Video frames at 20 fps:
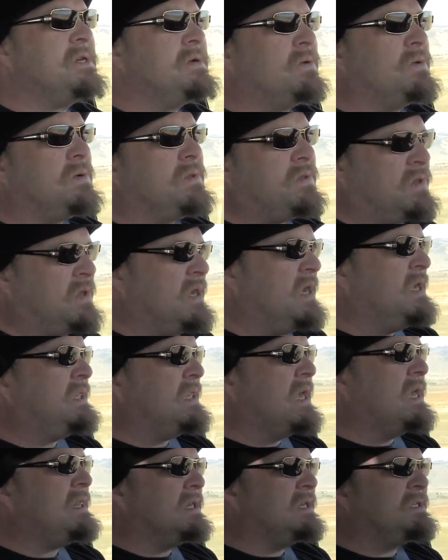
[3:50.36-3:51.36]
you would
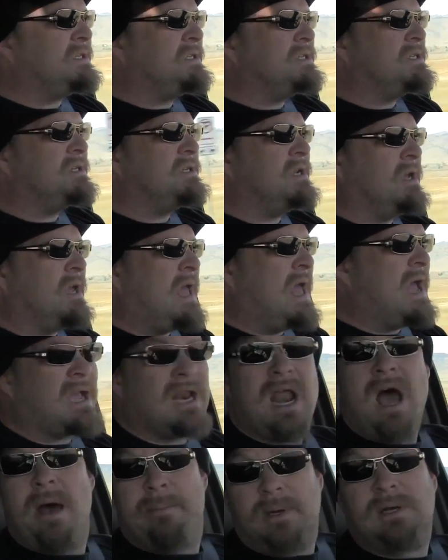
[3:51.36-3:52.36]
think that this is an
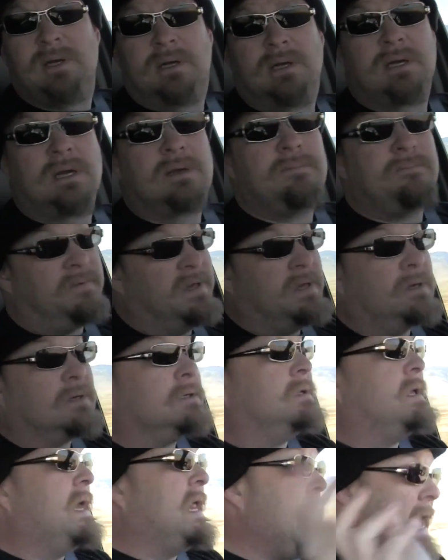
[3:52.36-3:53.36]
economical
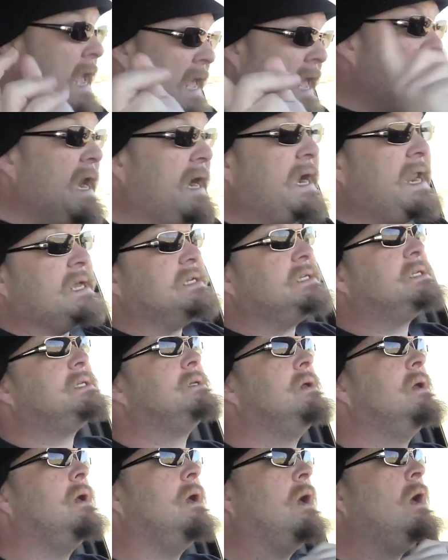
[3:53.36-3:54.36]
vehicle, and it
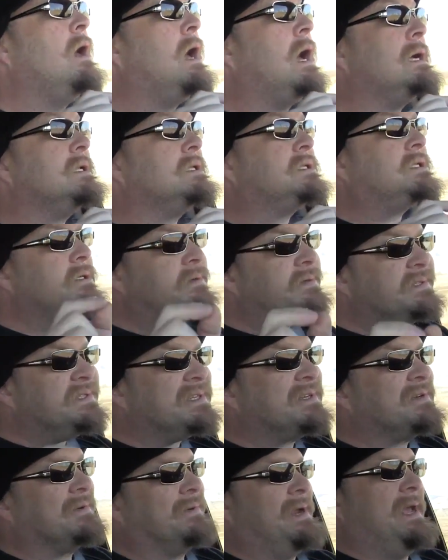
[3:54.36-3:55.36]
is, to a
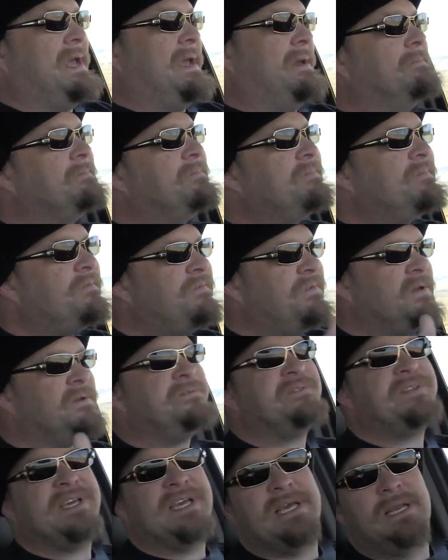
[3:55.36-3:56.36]
degree.
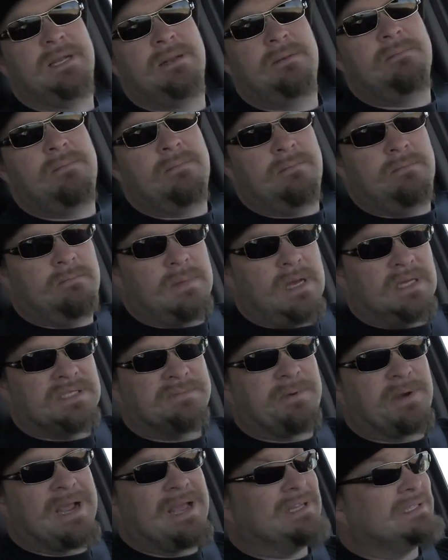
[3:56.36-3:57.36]
15
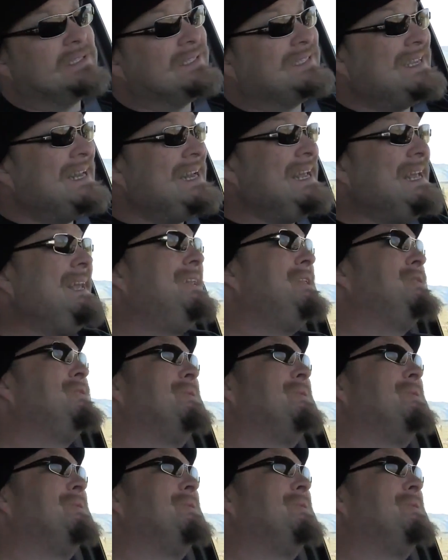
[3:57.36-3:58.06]
miles per gallon city,